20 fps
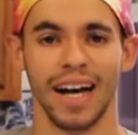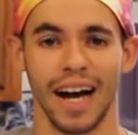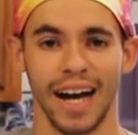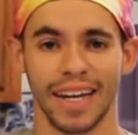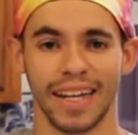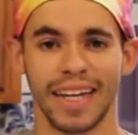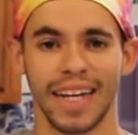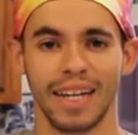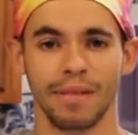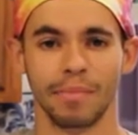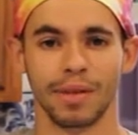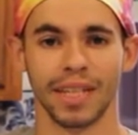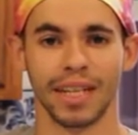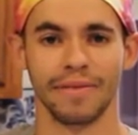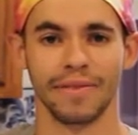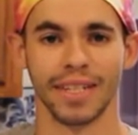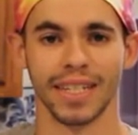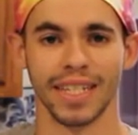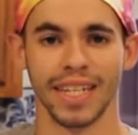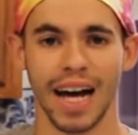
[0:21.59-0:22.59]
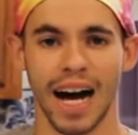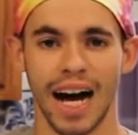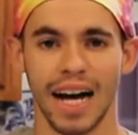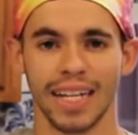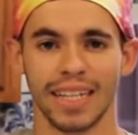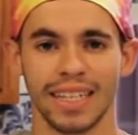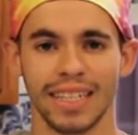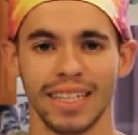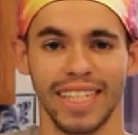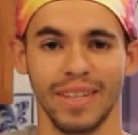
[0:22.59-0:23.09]
I can't believe it's
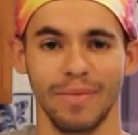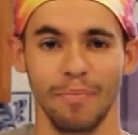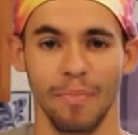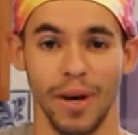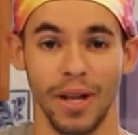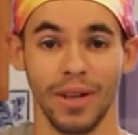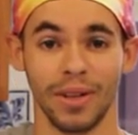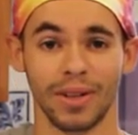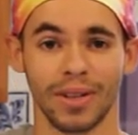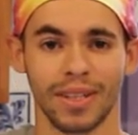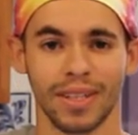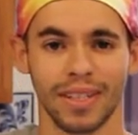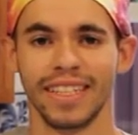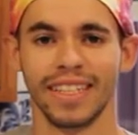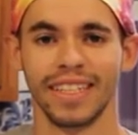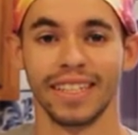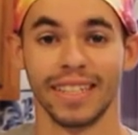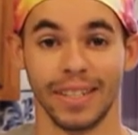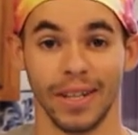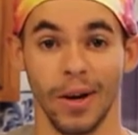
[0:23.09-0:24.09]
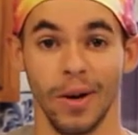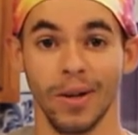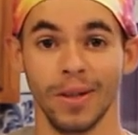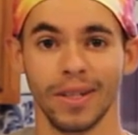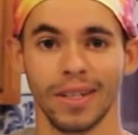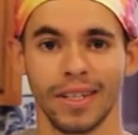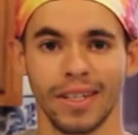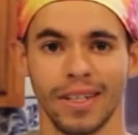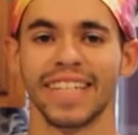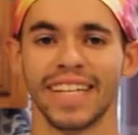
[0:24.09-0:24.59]
not, milk, salt,
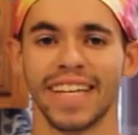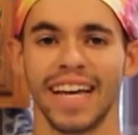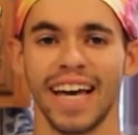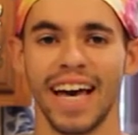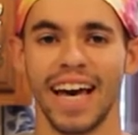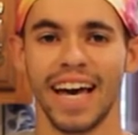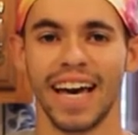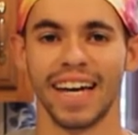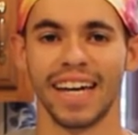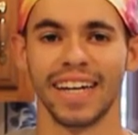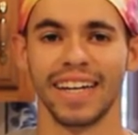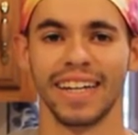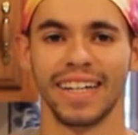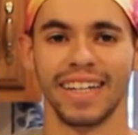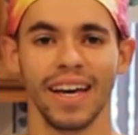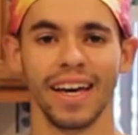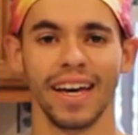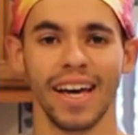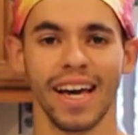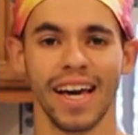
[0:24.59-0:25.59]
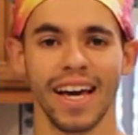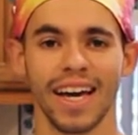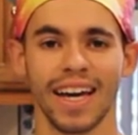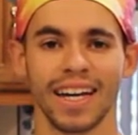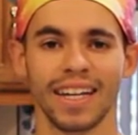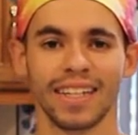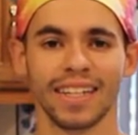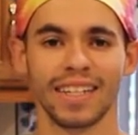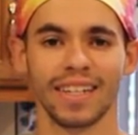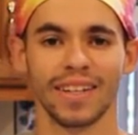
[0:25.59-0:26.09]
egg,
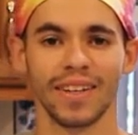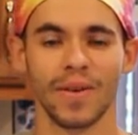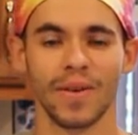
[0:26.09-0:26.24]
and